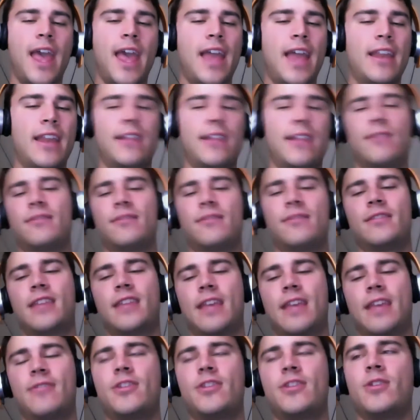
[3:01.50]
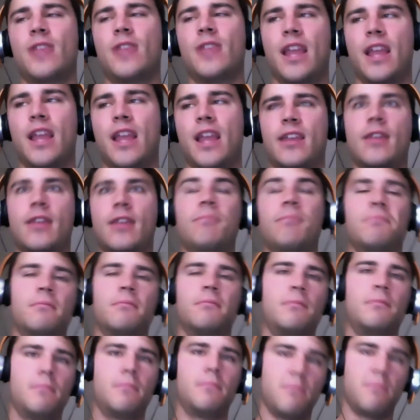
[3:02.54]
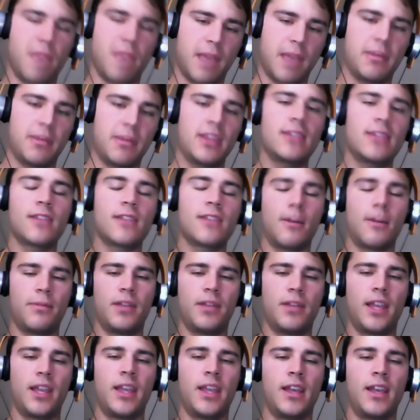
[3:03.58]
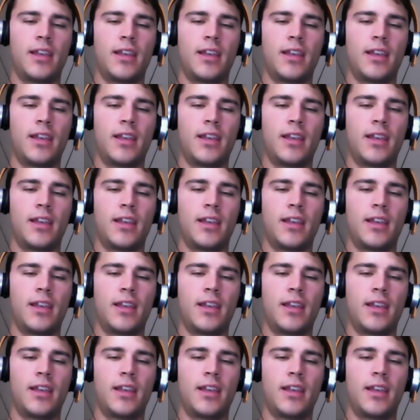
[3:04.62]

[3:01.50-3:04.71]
it gives you the idea that maybe this company